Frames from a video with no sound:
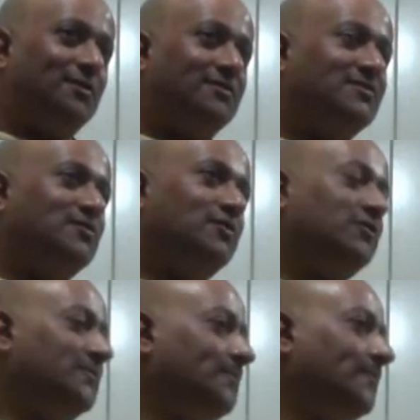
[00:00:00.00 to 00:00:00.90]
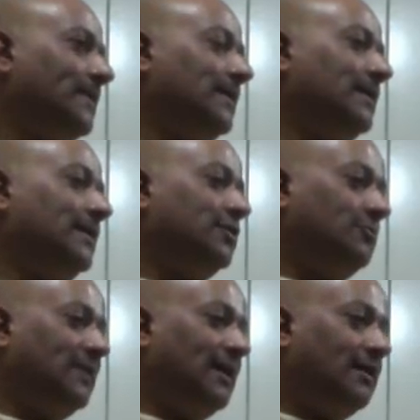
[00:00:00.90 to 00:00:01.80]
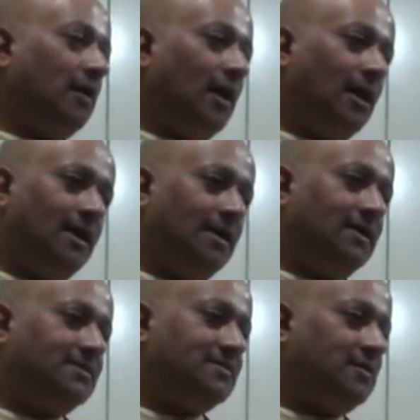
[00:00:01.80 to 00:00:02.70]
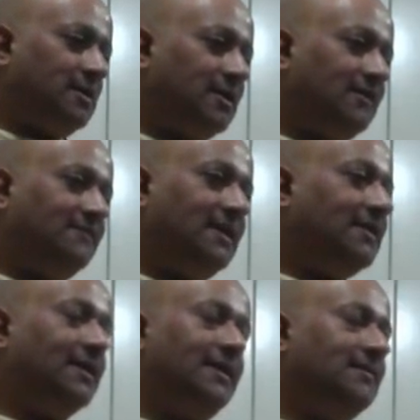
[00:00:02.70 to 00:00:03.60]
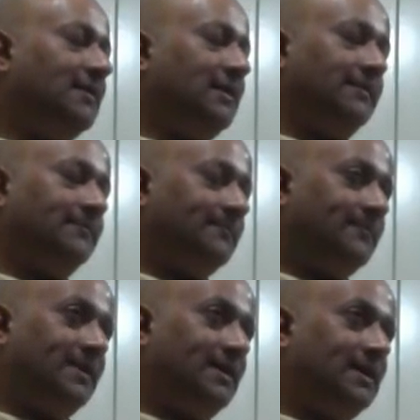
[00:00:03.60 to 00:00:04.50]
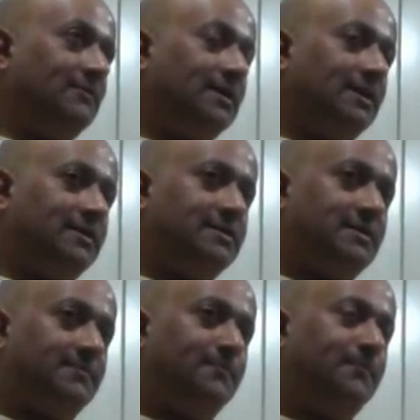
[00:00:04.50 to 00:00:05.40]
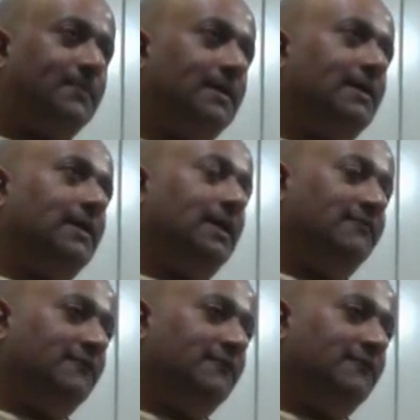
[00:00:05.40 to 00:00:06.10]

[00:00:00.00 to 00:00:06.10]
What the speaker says: So to be a god is not a very great thing in our culture. If